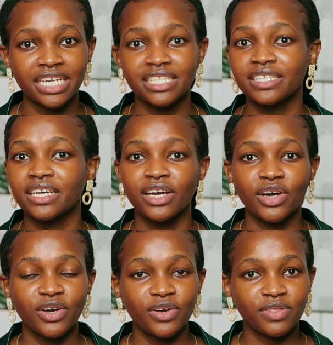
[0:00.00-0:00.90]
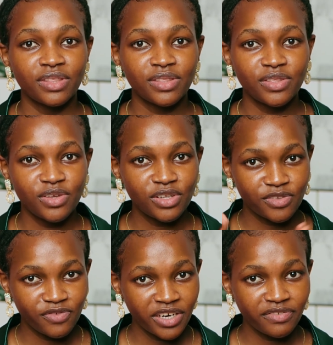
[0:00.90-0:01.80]
that
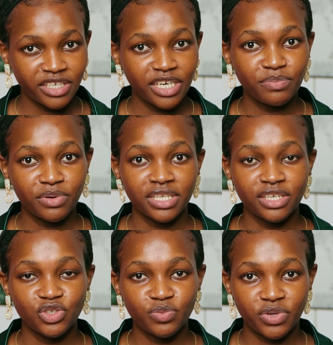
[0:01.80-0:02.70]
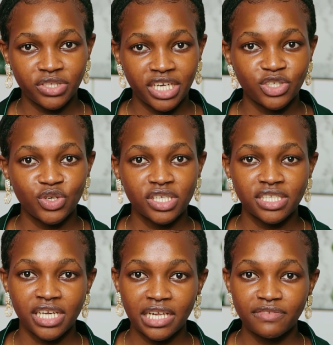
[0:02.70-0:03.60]
it's very, very important to protect
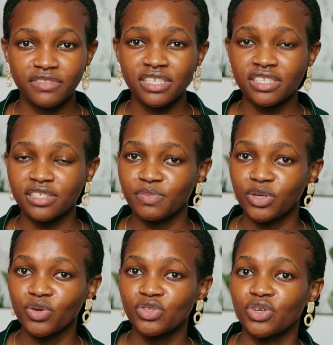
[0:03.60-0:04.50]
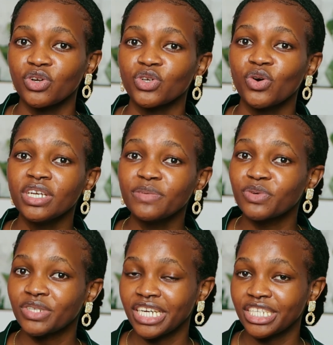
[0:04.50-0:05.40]
yourself. This is because you're not only
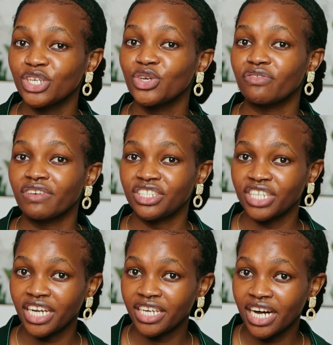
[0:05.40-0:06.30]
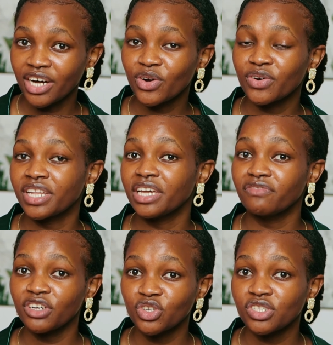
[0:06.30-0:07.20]
protecting your vagina or the
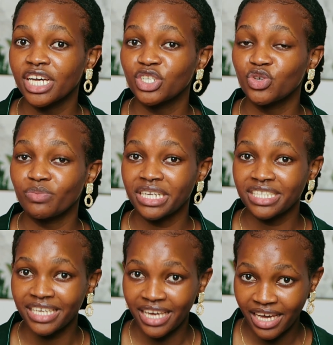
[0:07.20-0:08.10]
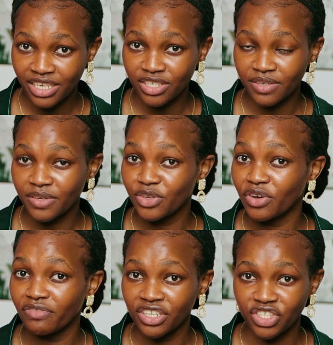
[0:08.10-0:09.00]
infections that you might get in
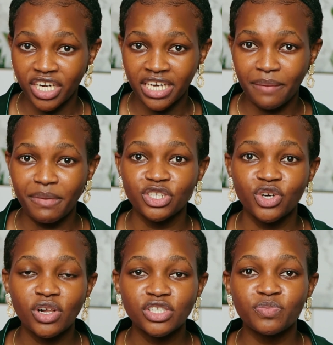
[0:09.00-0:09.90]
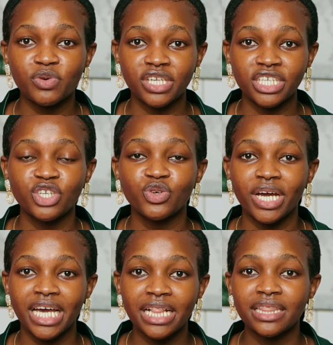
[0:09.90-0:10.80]
your vagina, but you're also protecting
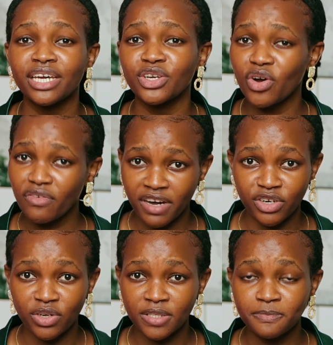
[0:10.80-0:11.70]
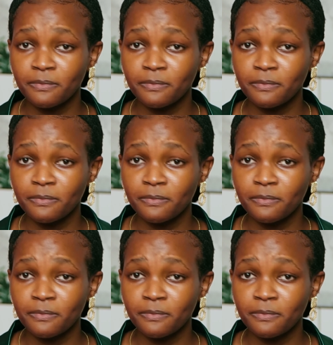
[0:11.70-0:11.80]
your health in overall.